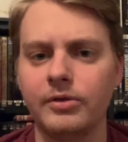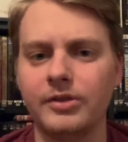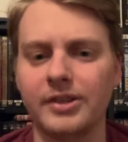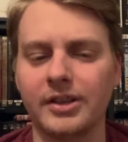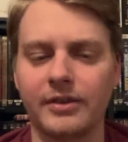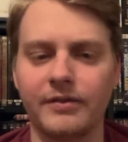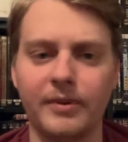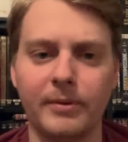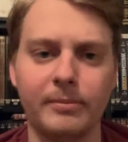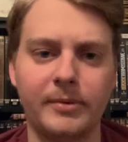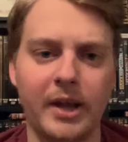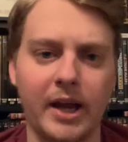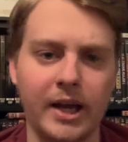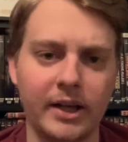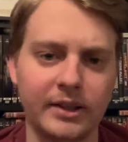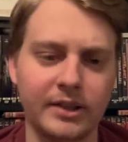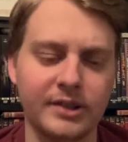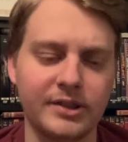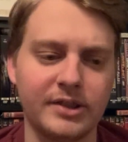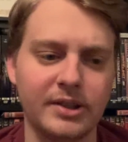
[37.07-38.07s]
Like if I'm
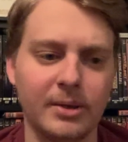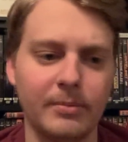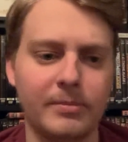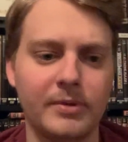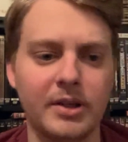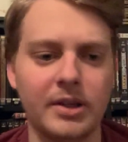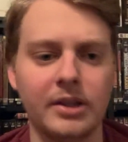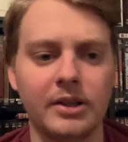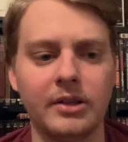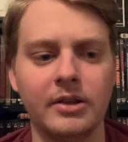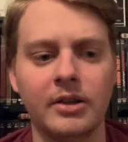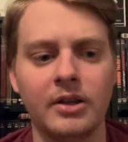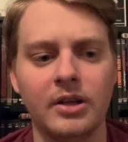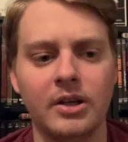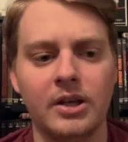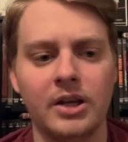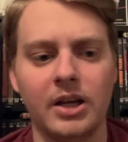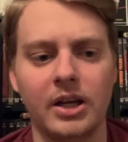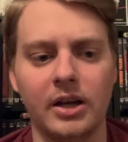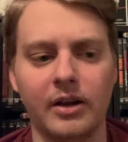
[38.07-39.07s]
tagged in something
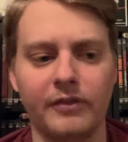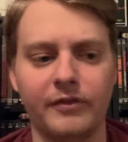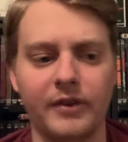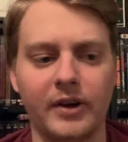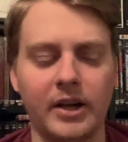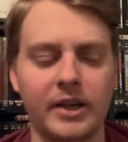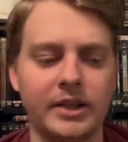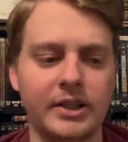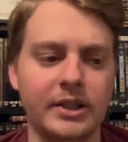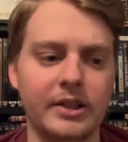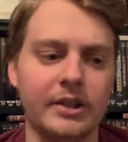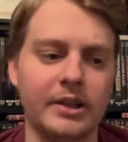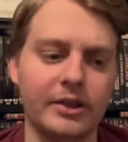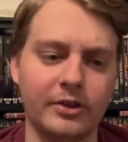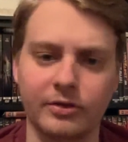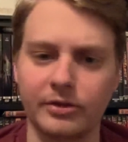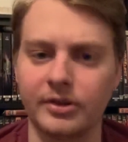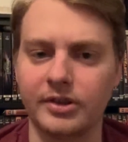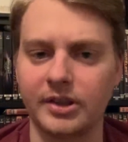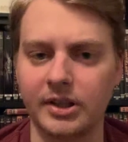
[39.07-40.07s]
and I find it
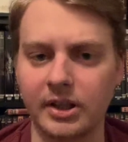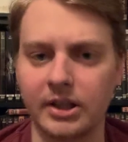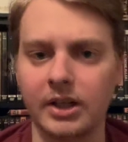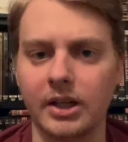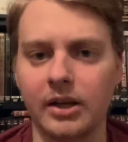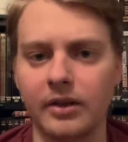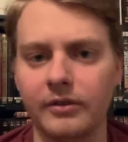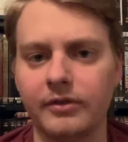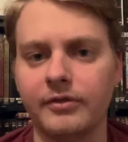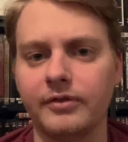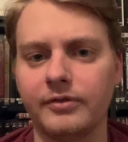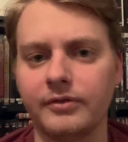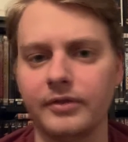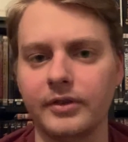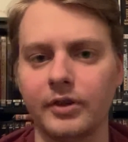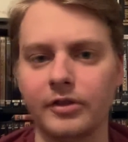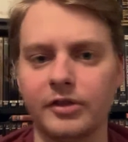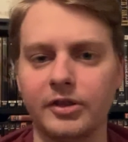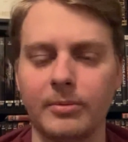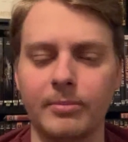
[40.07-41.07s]
interesting enough,
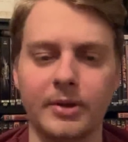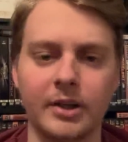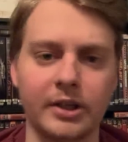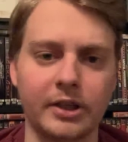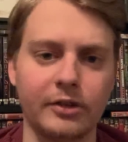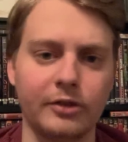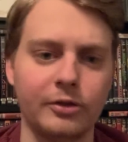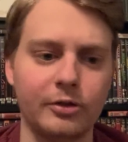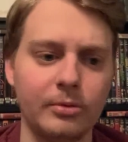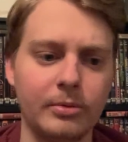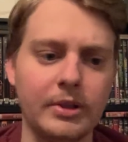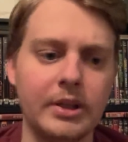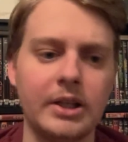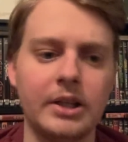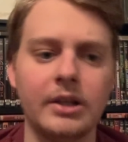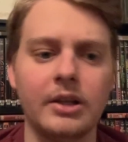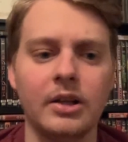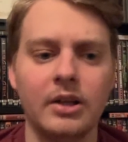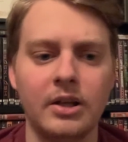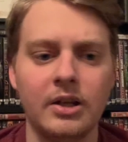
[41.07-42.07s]
something I could do with
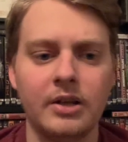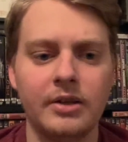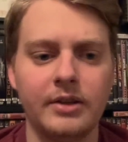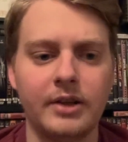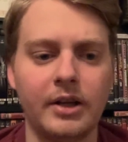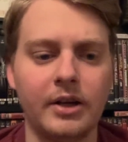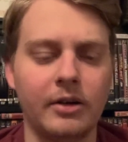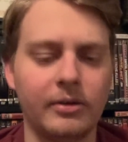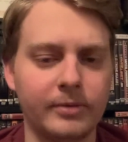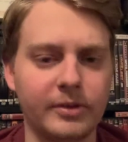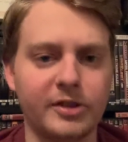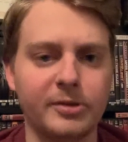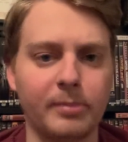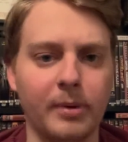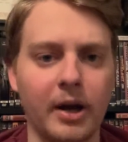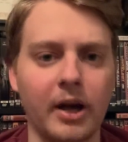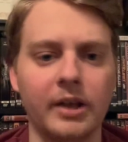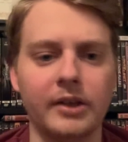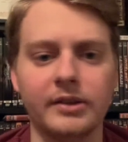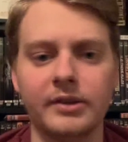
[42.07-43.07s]
it, then I'll
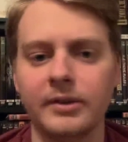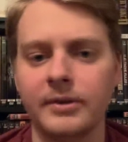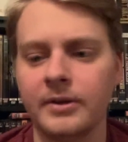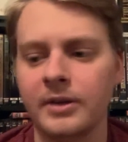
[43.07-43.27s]
respond.